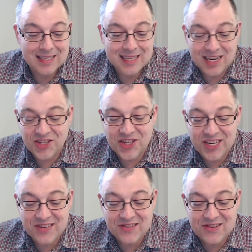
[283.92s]
that
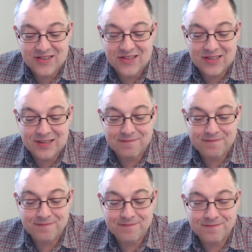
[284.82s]
Jesus
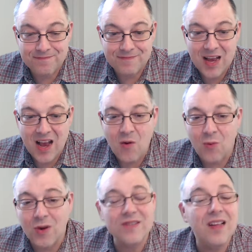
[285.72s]

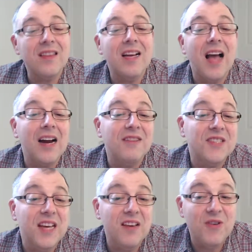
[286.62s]
was not the kind of
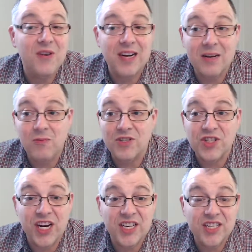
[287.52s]
savior that will
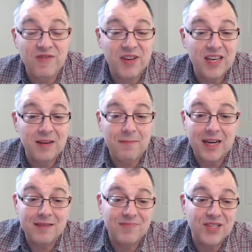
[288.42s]
change everything
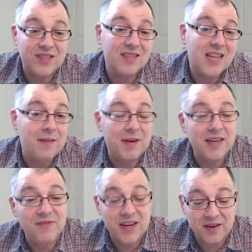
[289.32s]
by just snapping
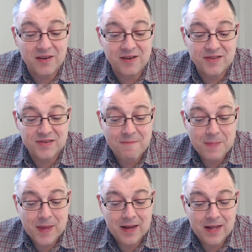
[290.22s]
the fingers
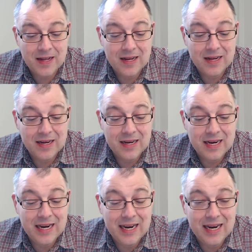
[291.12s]

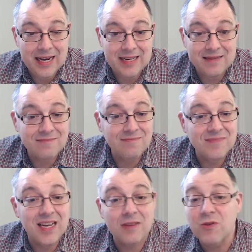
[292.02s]
and
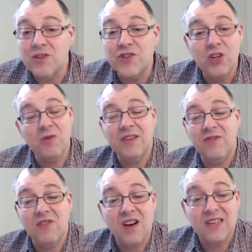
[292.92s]
that will do it
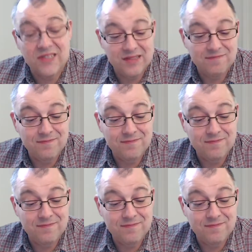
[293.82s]
for us.